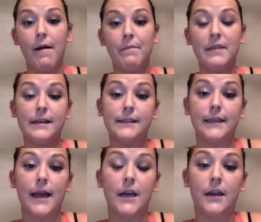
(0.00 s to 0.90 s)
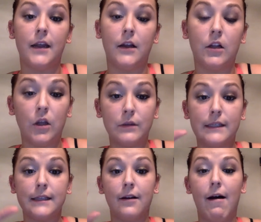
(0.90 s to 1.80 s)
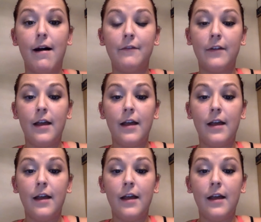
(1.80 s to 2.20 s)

This, again, closes it off.